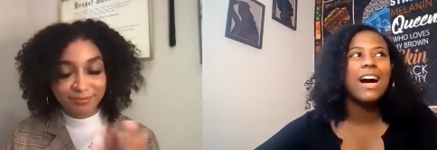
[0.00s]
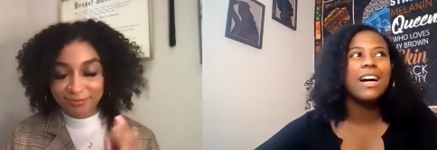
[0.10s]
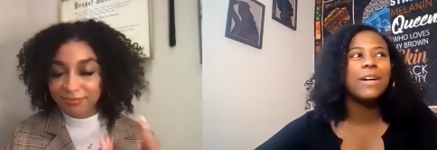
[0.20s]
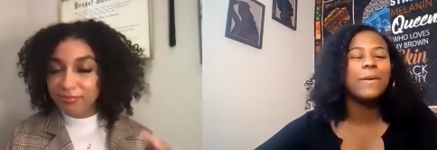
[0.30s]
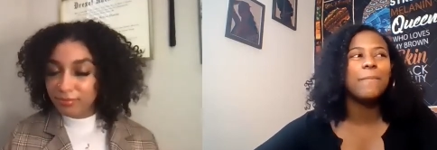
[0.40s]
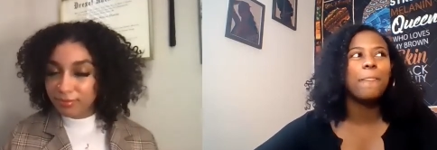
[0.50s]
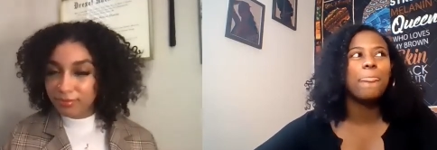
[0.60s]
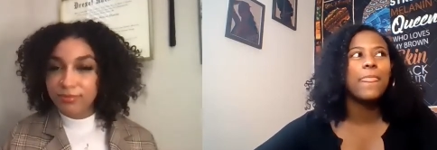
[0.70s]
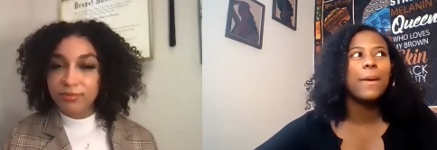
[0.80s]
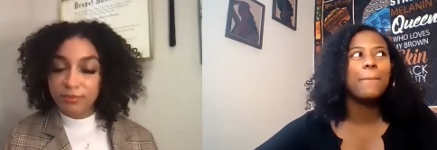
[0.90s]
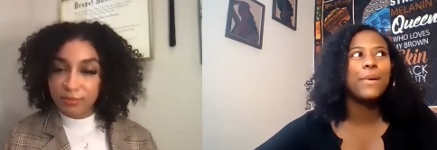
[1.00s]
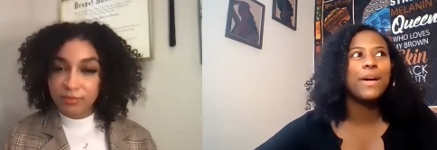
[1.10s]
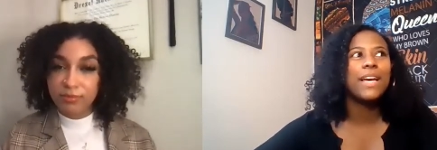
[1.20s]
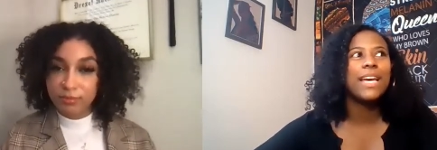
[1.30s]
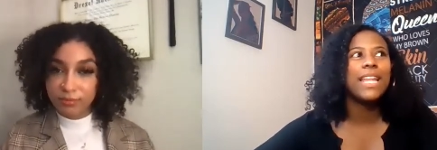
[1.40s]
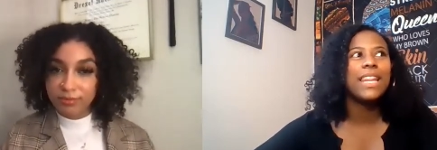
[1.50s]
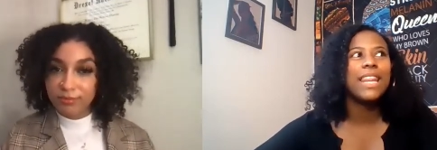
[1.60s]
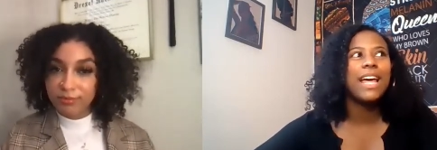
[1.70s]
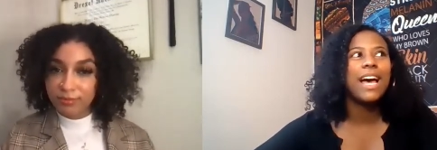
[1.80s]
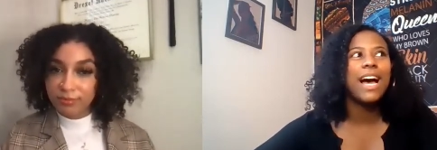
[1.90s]
Speaker 1: Um, but
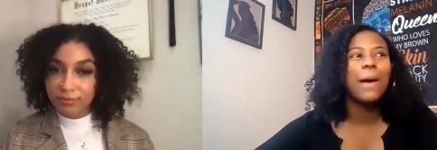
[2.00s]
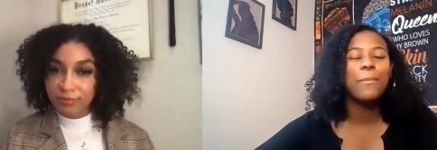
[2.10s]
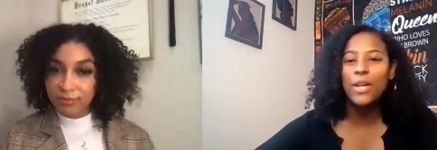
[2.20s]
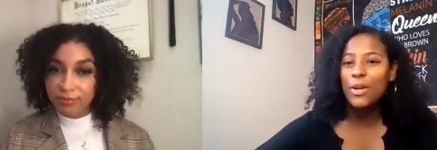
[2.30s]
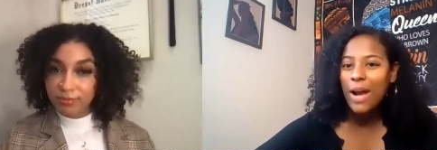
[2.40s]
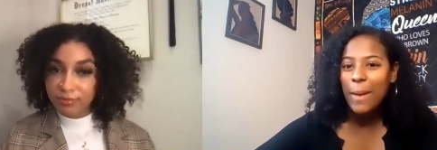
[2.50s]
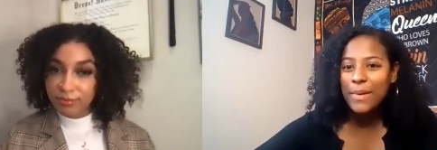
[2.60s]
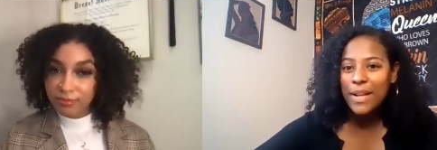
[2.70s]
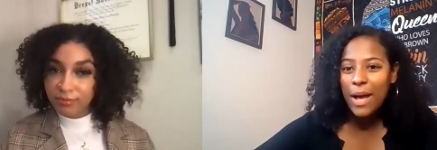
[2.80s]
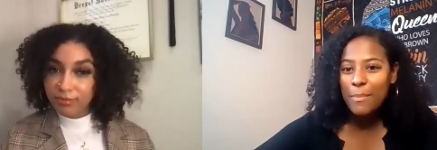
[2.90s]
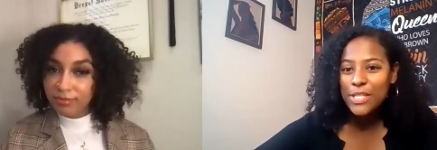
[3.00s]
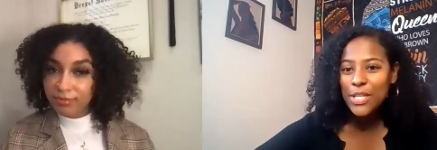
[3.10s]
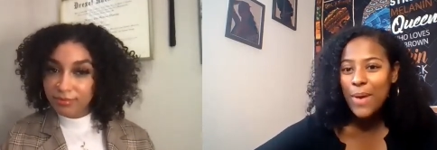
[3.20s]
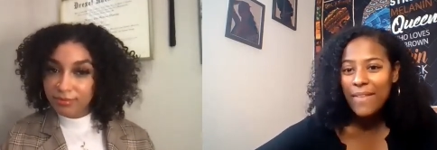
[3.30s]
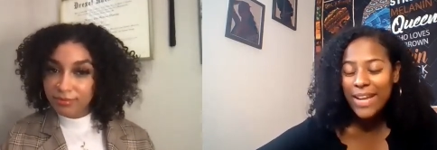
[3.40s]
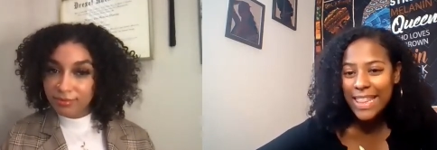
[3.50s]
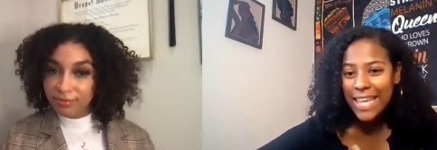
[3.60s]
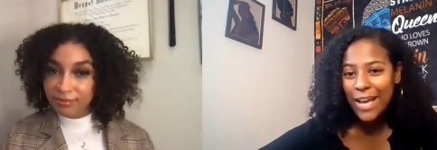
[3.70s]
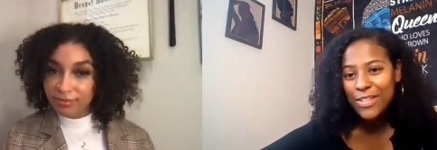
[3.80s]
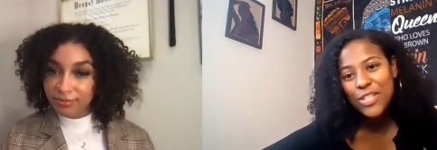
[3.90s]
I'm going to wrap it up. Do you have
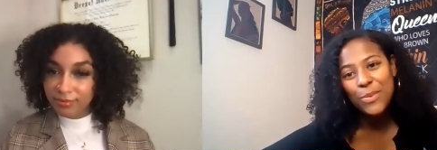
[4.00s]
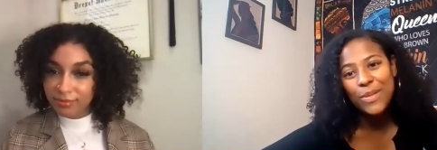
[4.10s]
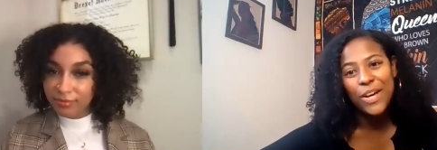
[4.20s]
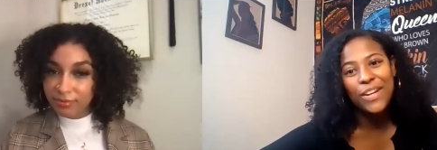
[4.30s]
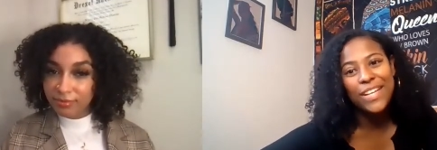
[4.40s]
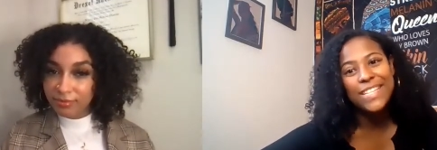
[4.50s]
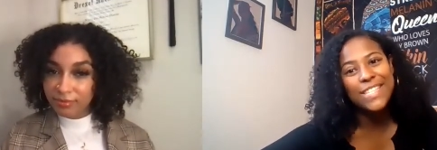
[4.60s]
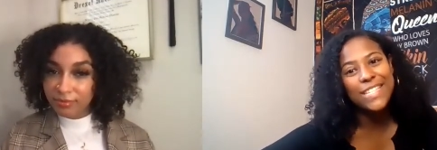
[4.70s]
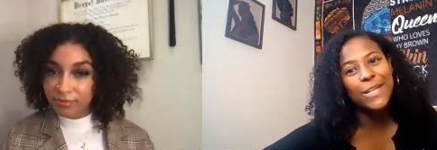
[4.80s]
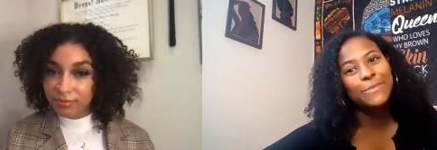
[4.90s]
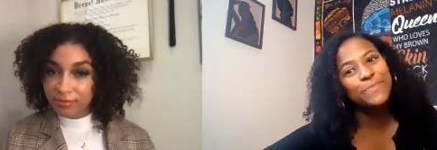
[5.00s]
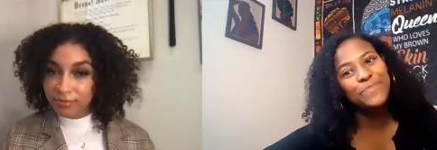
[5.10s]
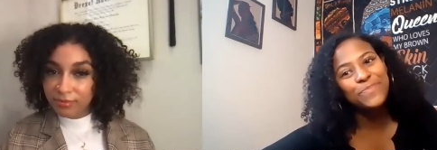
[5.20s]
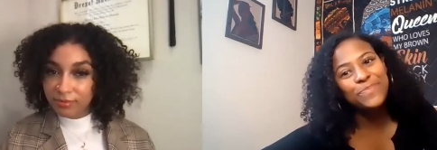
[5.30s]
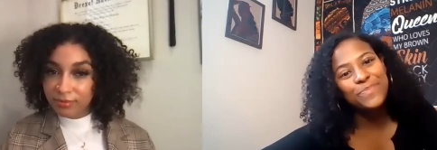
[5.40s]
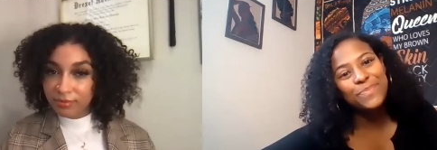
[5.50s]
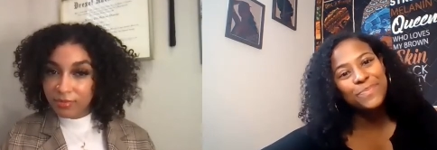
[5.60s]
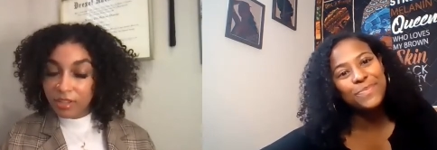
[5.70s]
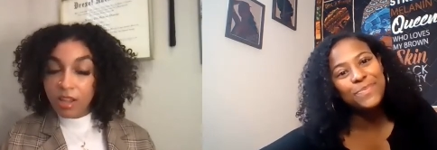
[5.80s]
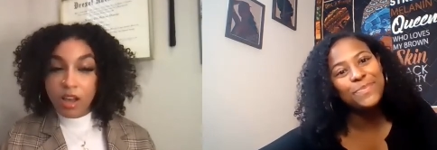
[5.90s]
anything else that you want the audience to know?
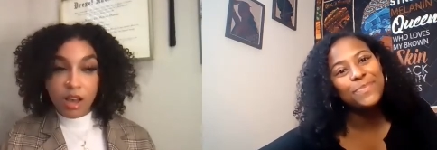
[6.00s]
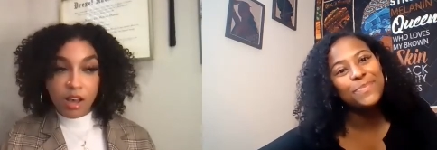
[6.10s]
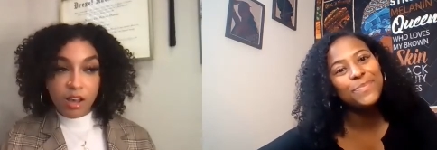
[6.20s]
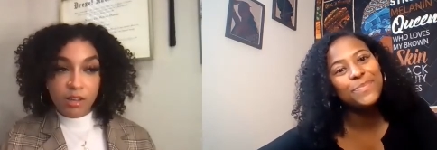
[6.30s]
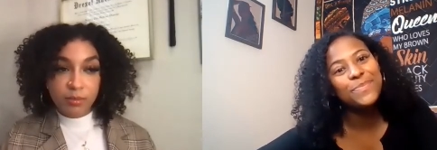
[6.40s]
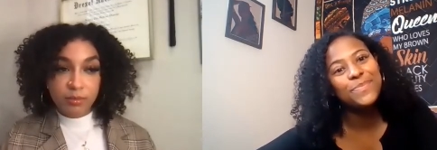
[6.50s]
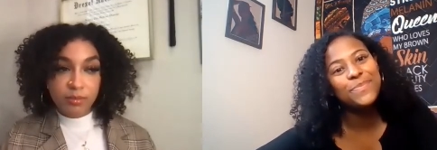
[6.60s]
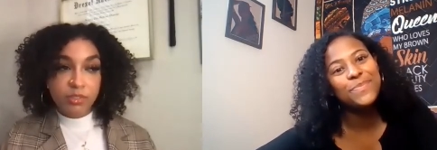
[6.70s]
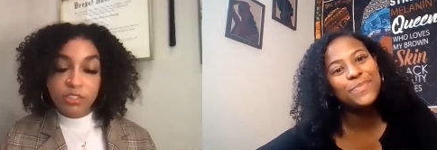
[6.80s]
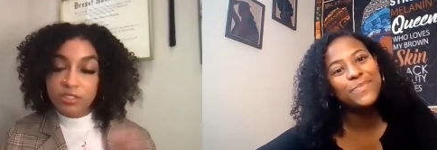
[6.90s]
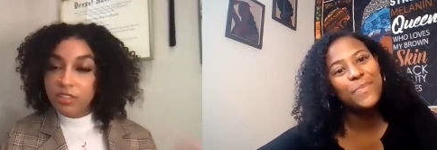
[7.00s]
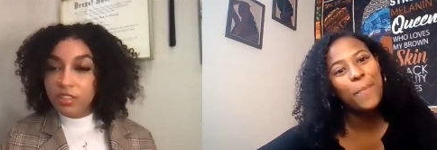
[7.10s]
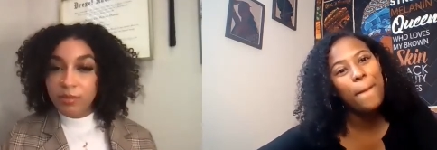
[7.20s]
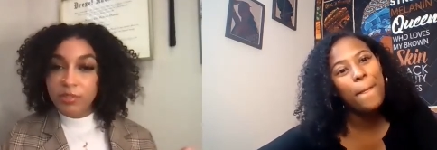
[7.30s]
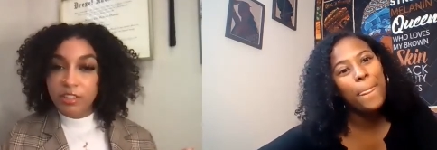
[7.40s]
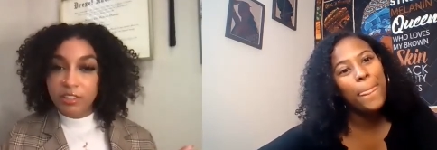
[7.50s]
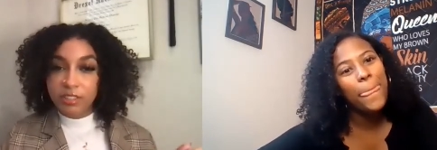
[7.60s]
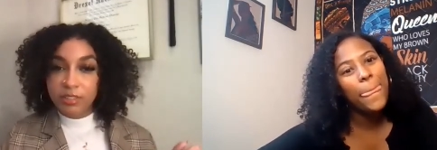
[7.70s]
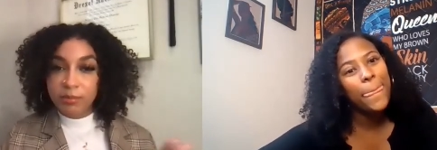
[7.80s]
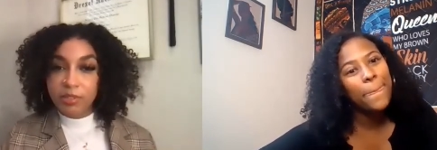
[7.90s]
Speaker 2: Um, there's nothing in particular,
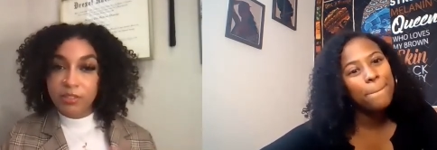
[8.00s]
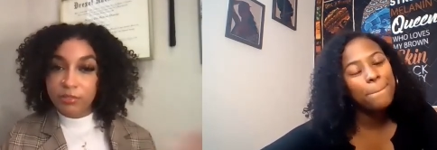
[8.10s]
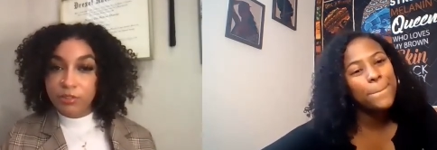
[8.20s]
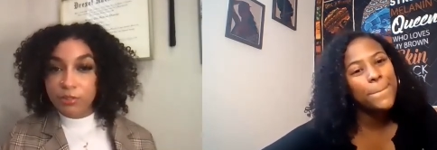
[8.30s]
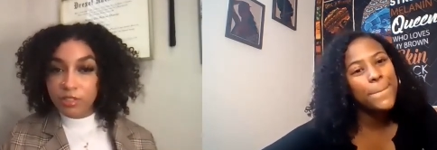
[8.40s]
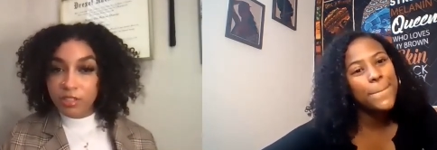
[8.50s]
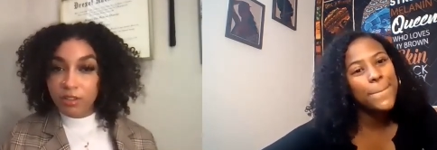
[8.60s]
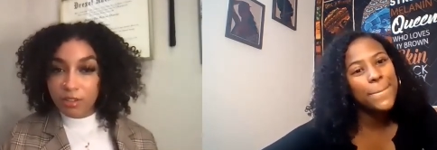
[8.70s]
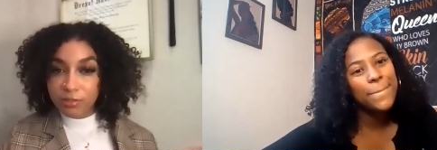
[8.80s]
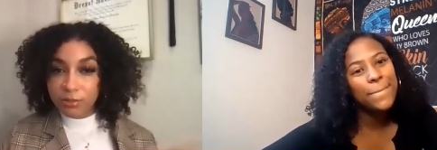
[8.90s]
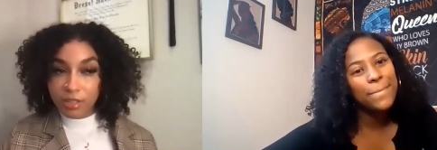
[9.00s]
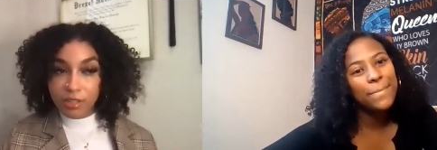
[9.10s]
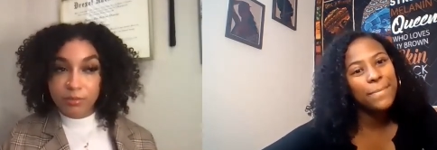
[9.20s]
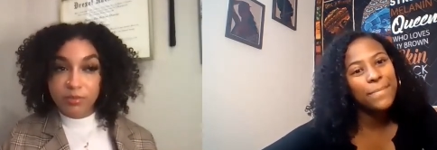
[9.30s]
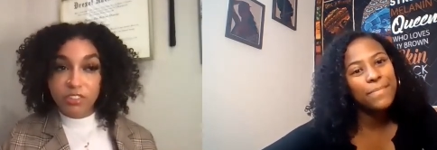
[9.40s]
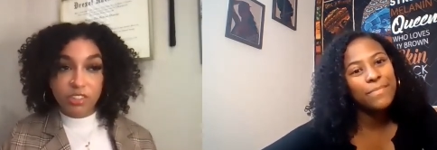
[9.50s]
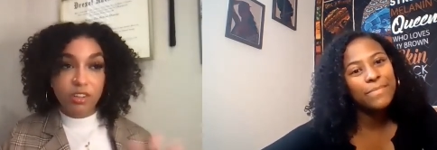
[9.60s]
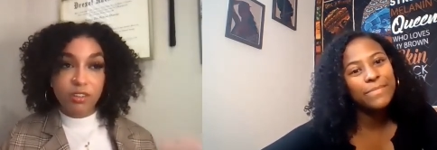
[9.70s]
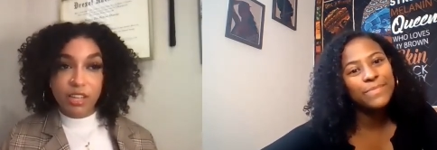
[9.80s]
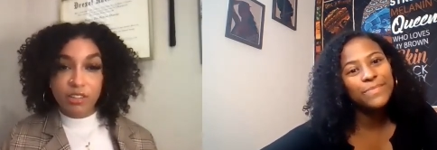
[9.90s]
but if you do need law school help, you know,
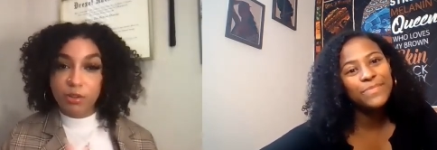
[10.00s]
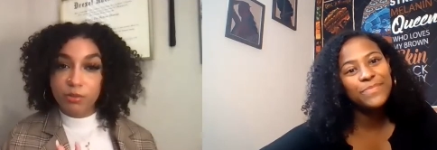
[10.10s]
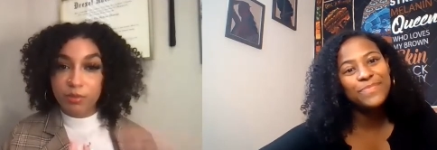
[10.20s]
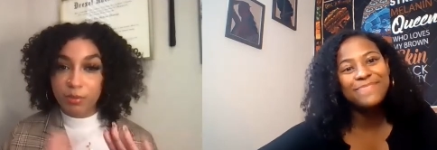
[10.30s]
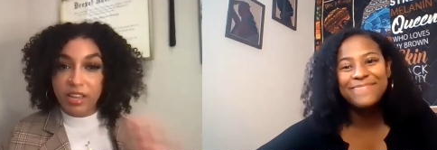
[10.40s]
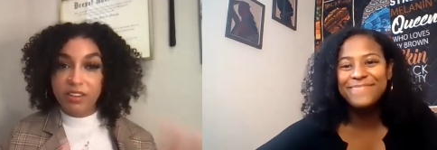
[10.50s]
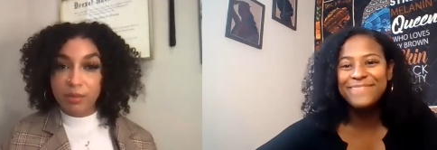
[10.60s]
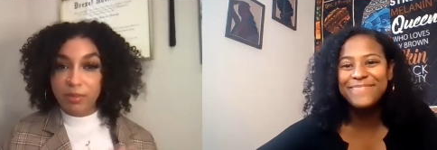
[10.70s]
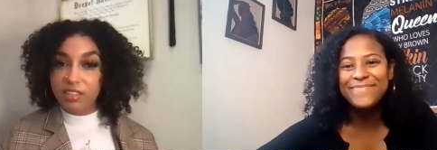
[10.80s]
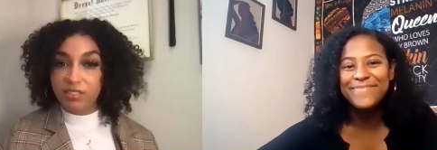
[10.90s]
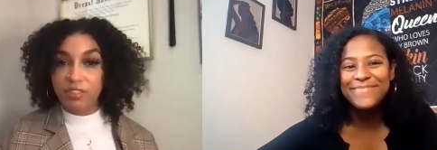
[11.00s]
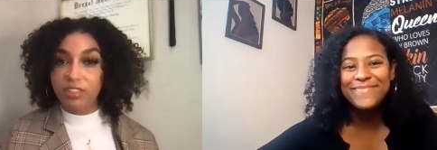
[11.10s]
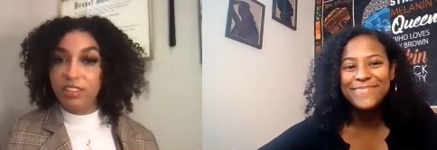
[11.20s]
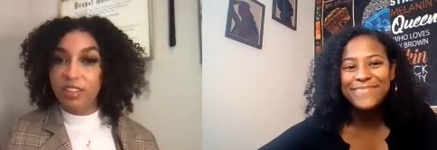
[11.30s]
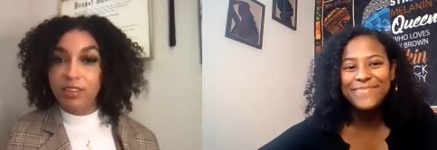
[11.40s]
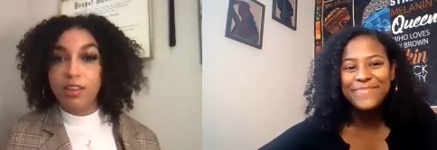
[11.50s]
I know the pandemic is really like